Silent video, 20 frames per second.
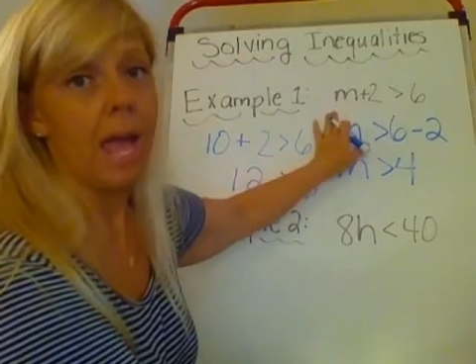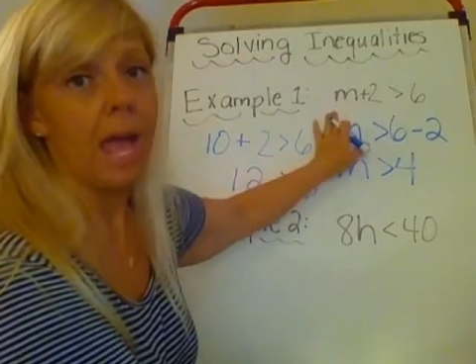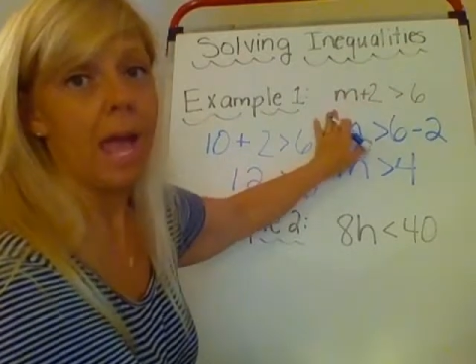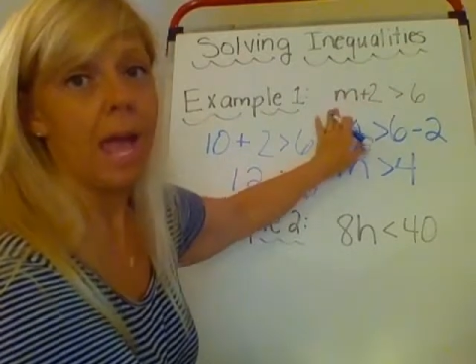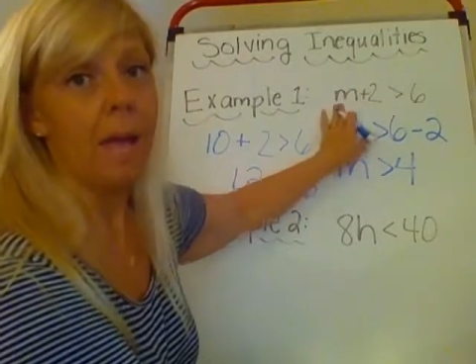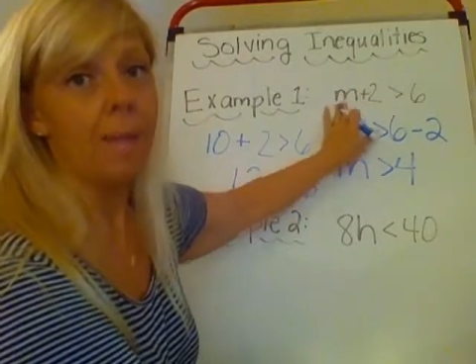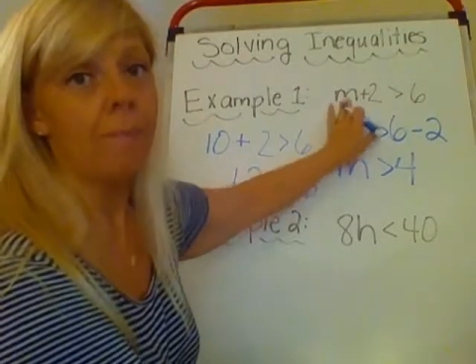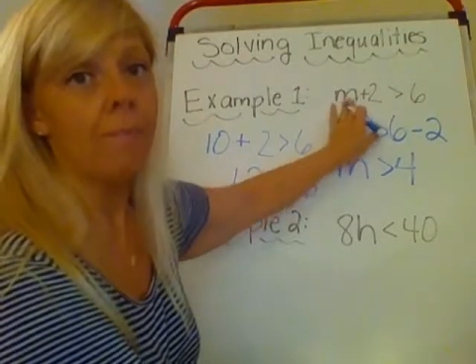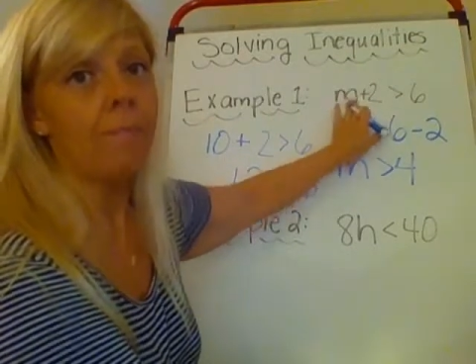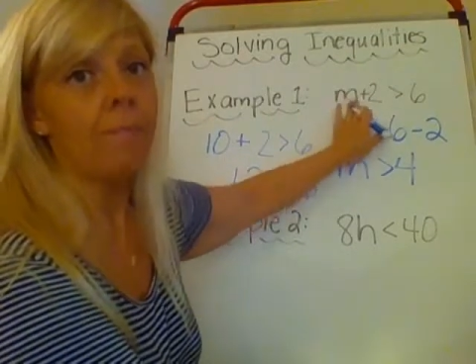
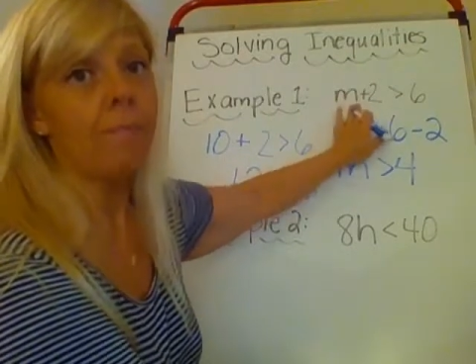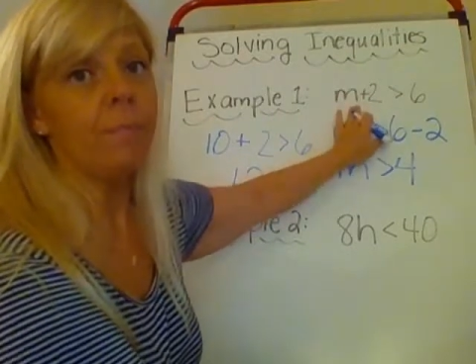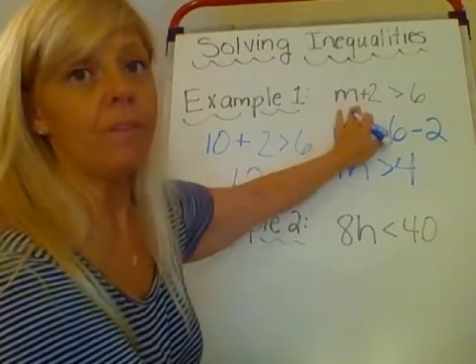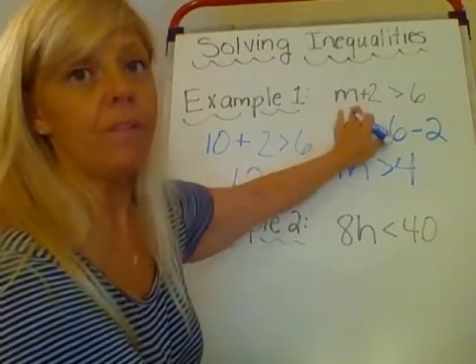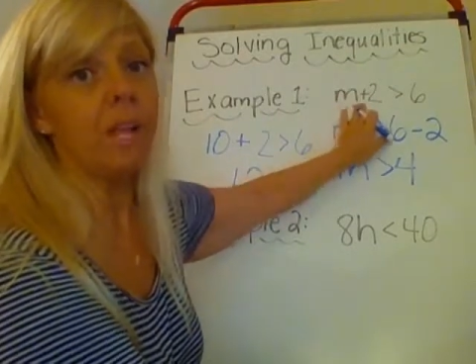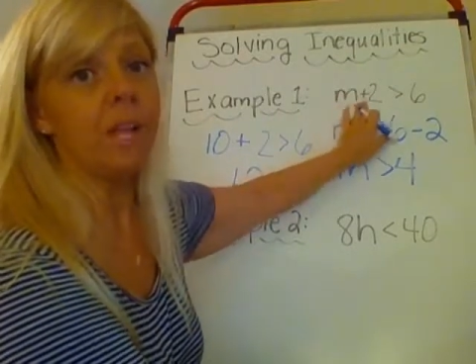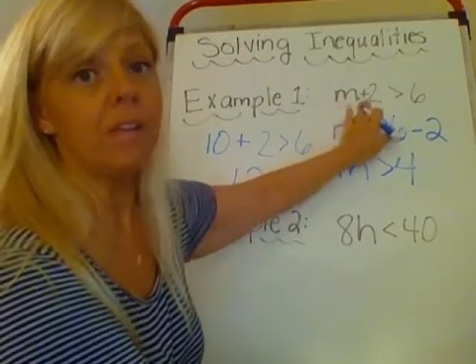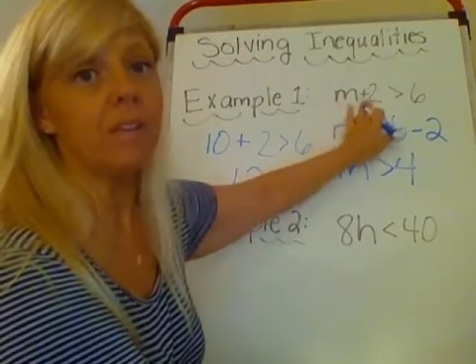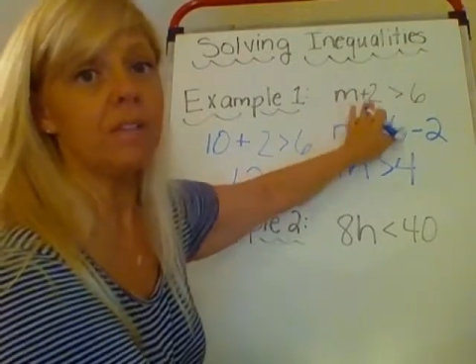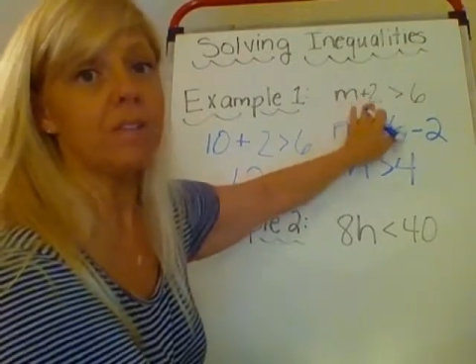m
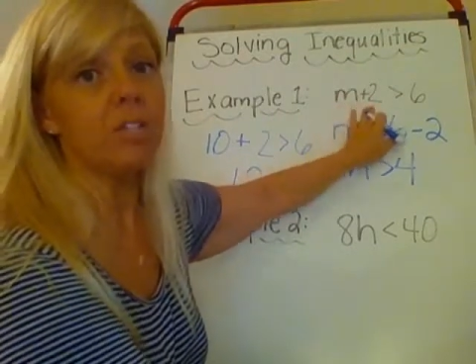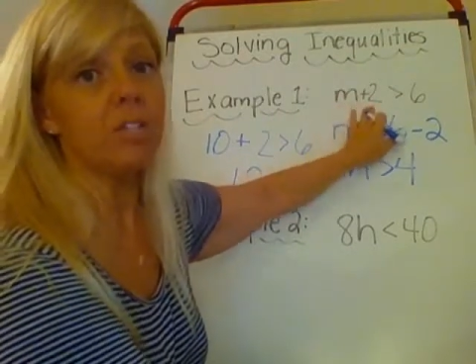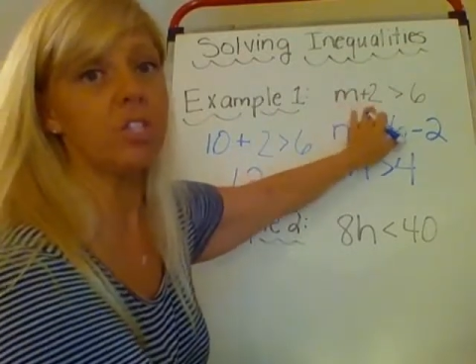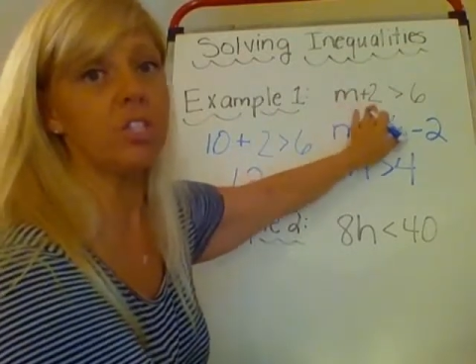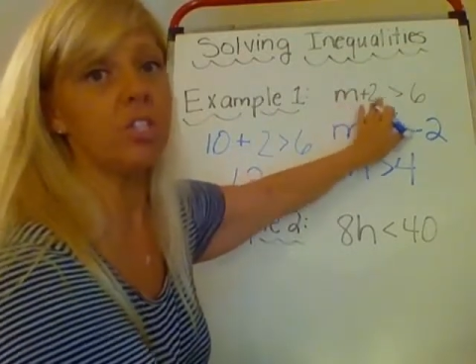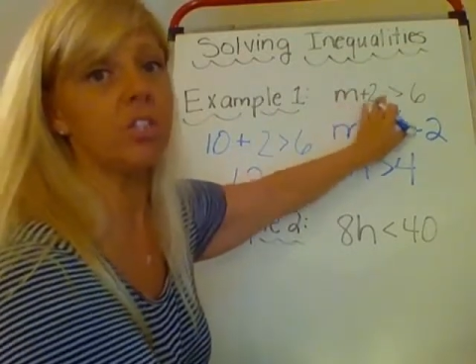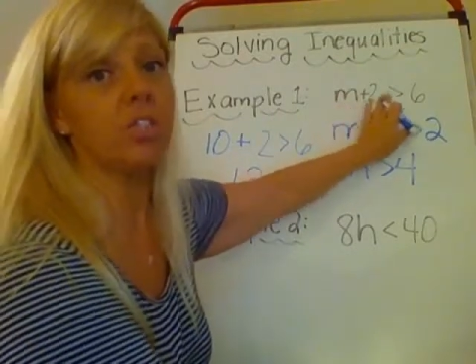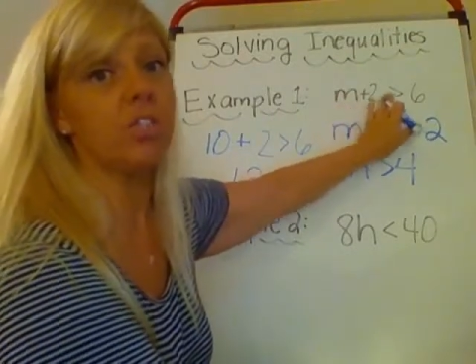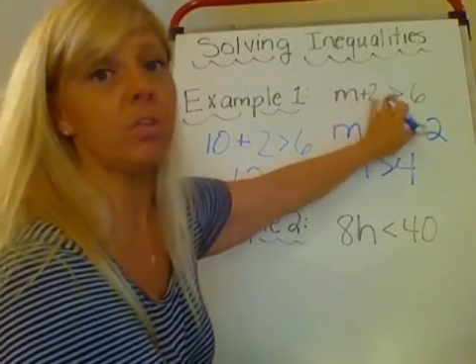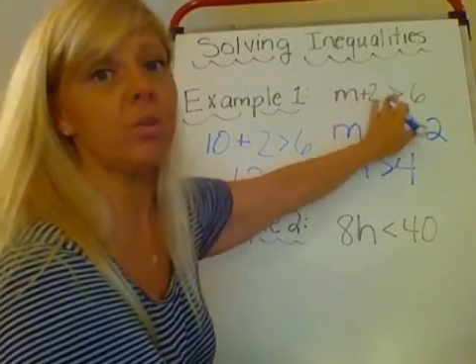plus
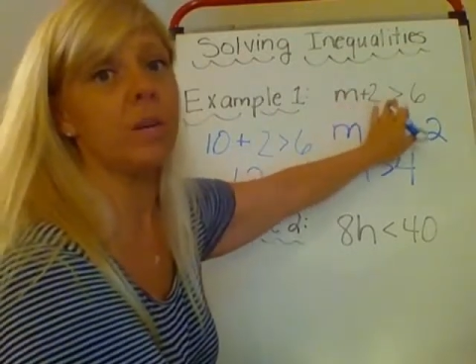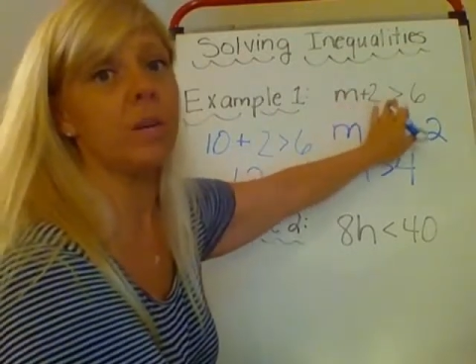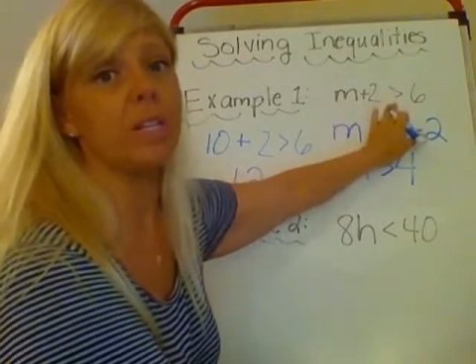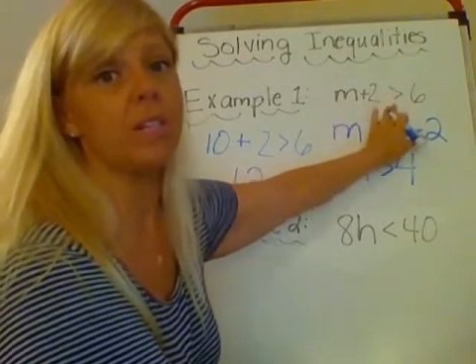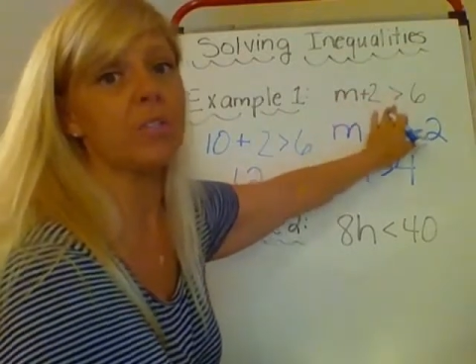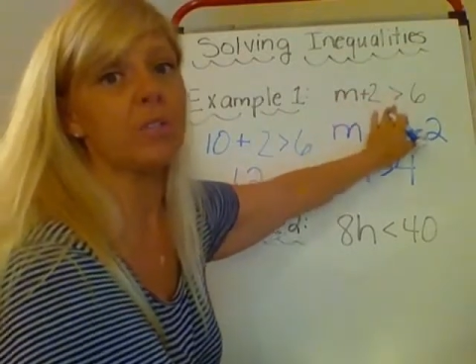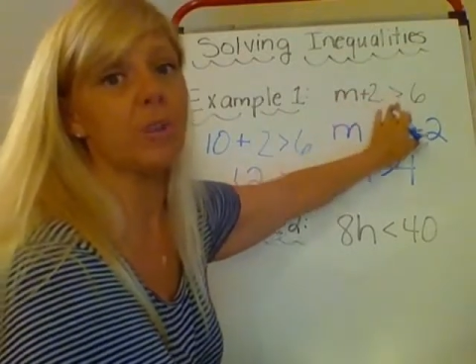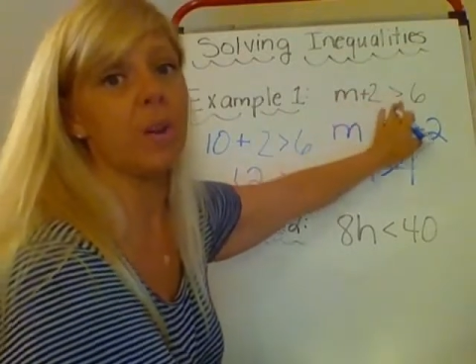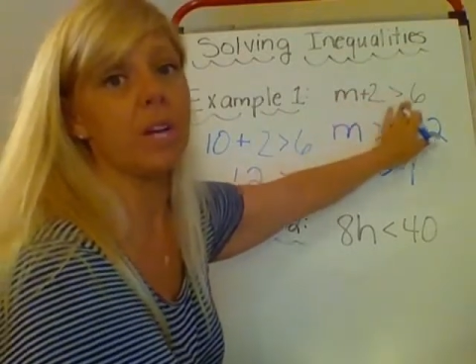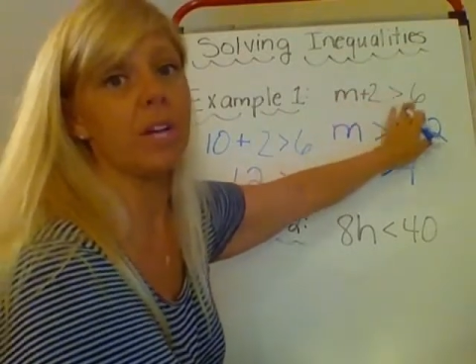2
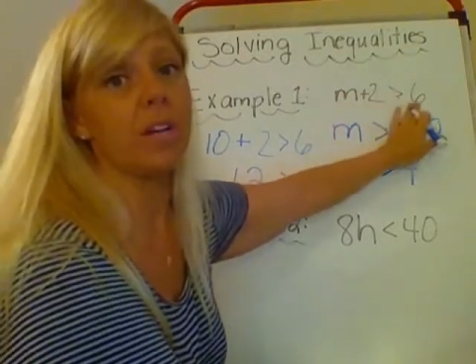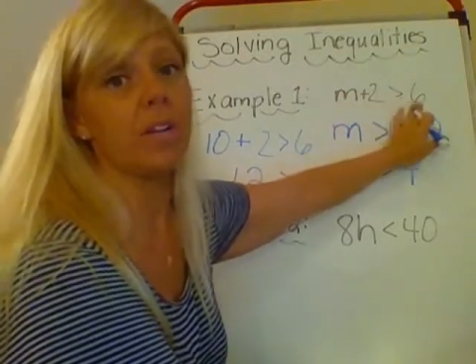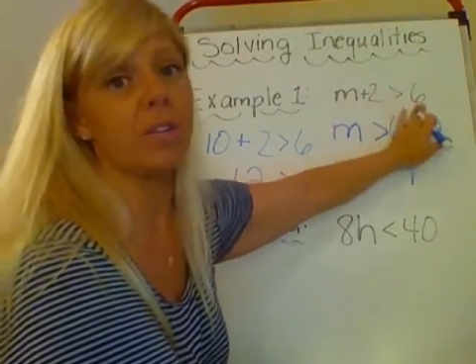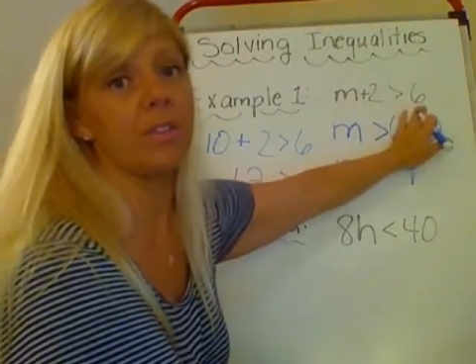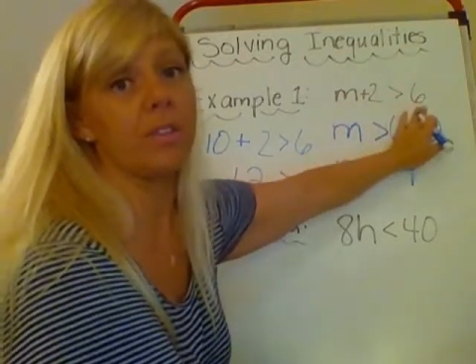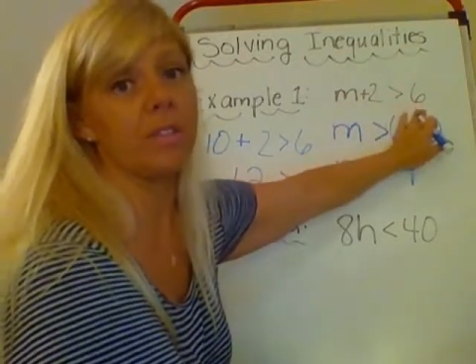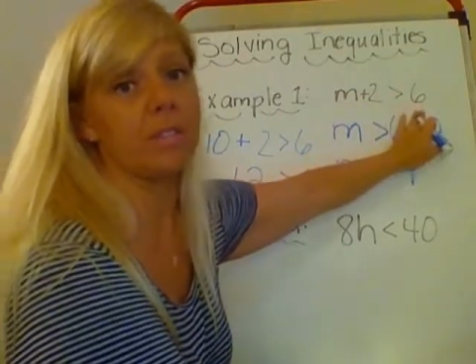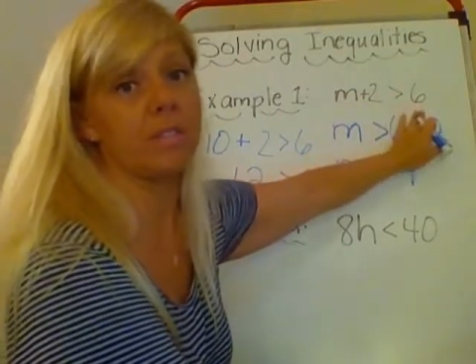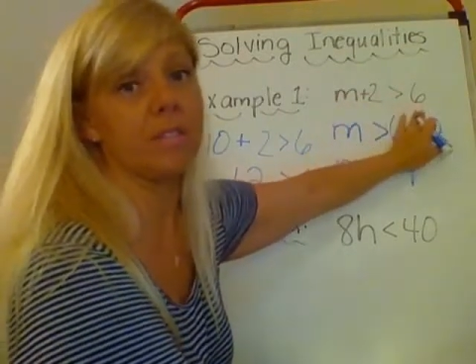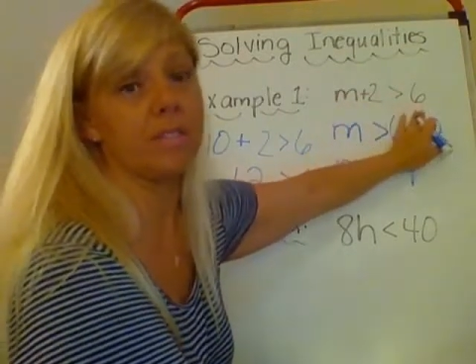is greater
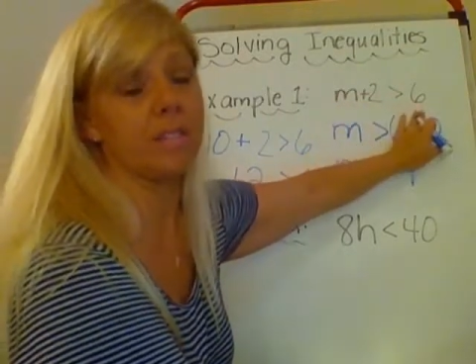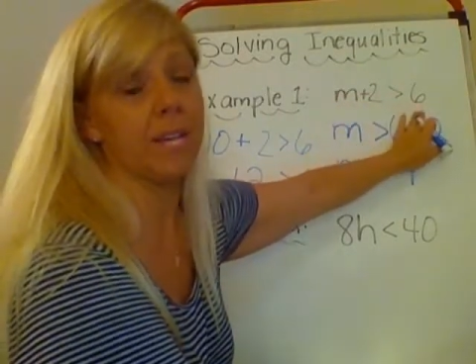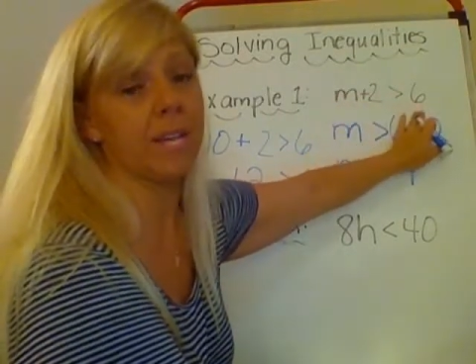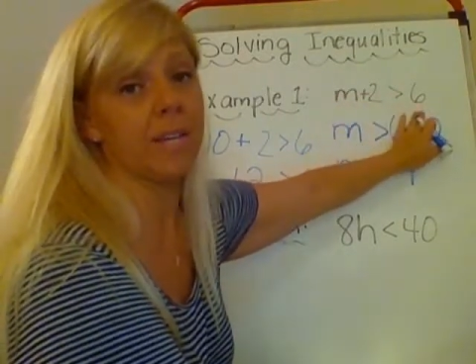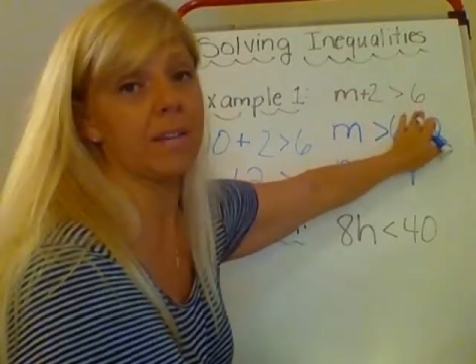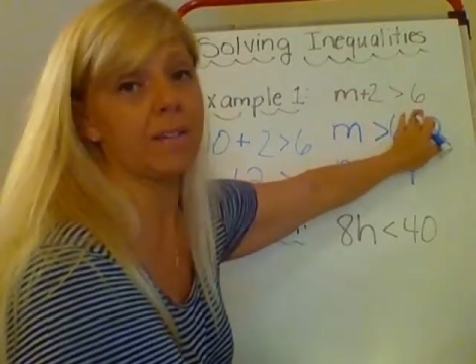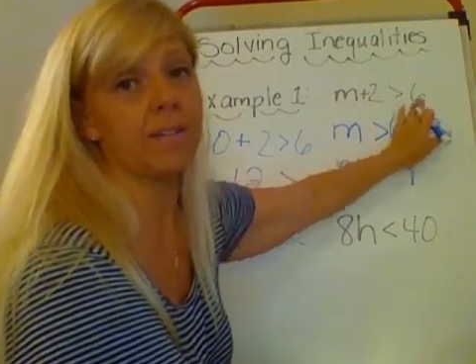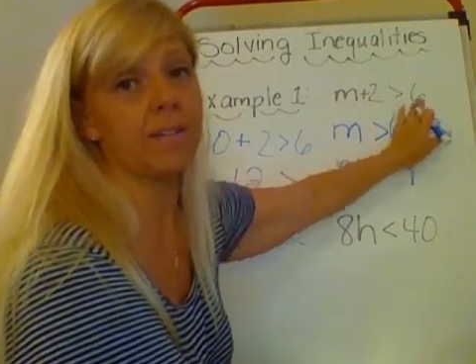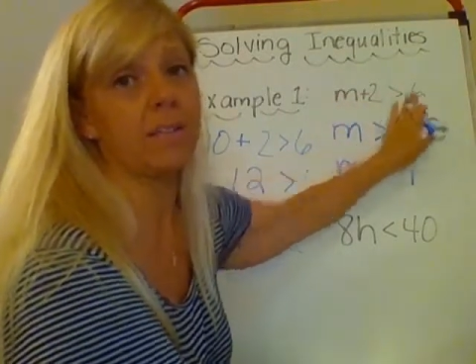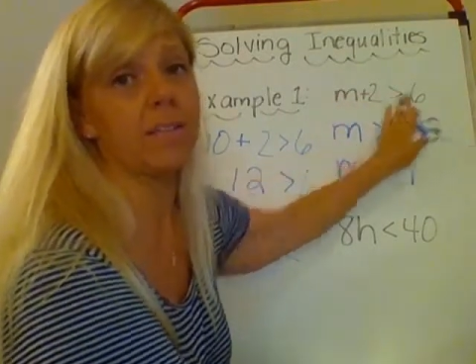than
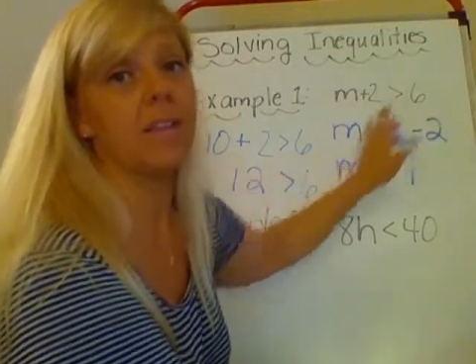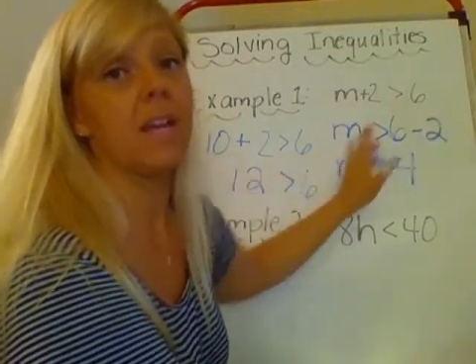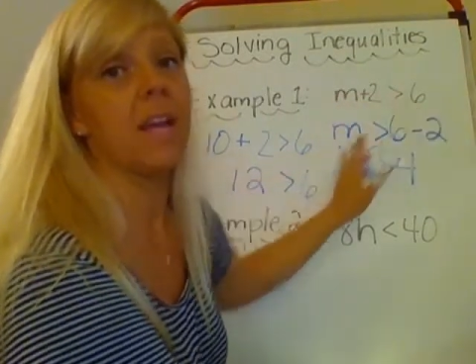6,